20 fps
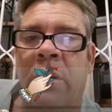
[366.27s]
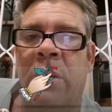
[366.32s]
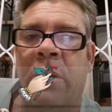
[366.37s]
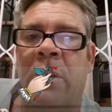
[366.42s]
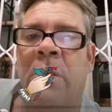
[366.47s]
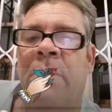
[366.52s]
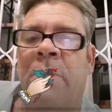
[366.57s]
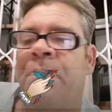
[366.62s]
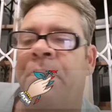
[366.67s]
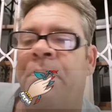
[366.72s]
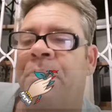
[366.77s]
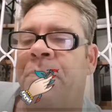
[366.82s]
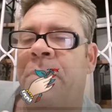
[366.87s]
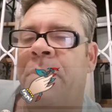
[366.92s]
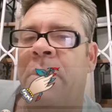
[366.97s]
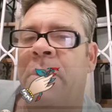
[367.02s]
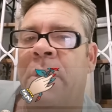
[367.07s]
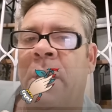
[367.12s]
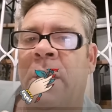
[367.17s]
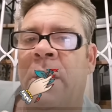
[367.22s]
you know,
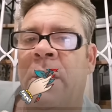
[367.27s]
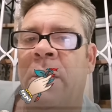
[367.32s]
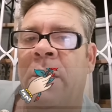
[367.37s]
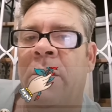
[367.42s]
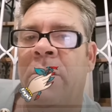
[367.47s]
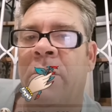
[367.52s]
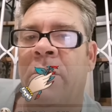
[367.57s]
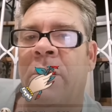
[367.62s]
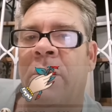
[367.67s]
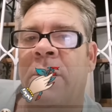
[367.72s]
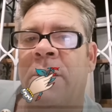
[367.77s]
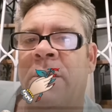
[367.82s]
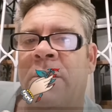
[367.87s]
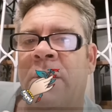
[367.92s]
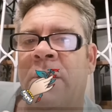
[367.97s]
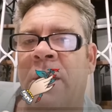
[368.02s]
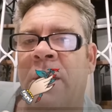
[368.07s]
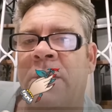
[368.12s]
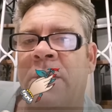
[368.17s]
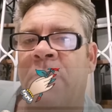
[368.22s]
then you can
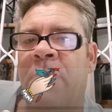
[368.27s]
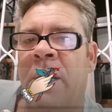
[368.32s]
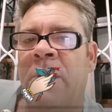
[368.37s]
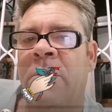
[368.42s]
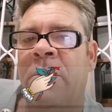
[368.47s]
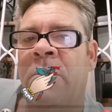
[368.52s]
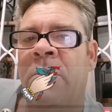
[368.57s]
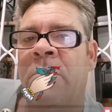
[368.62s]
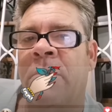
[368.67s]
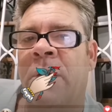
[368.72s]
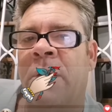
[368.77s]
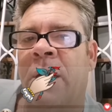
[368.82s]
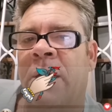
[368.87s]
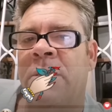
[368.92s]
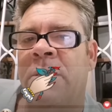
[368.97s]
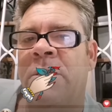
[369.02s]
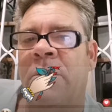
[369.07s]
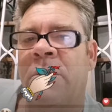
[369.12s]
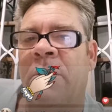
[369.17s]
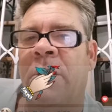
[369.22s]
explain to them,
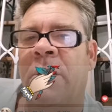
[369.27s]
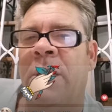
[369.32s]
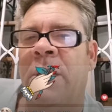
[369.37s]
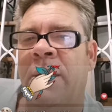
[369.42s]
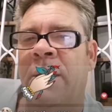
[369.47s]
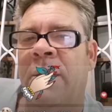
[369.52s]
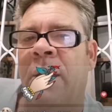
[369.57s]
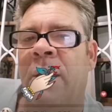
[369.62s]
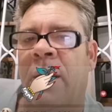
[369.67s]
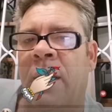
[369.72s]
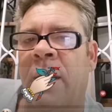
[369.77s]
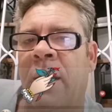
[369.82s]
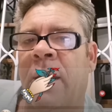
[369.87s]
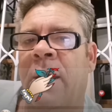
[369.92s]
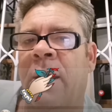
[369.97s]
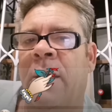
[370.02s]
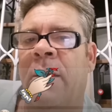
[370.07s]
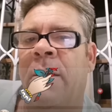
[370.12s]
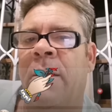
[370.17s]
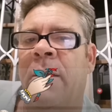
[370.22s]
guys, you're going to hit the wreck,